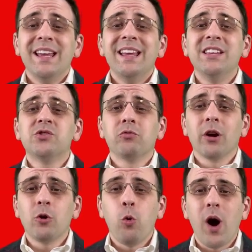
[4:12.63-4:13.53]
is
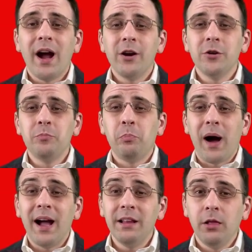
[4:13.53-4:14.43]
required
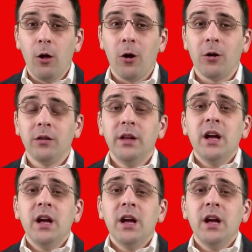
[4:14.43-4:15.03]
by law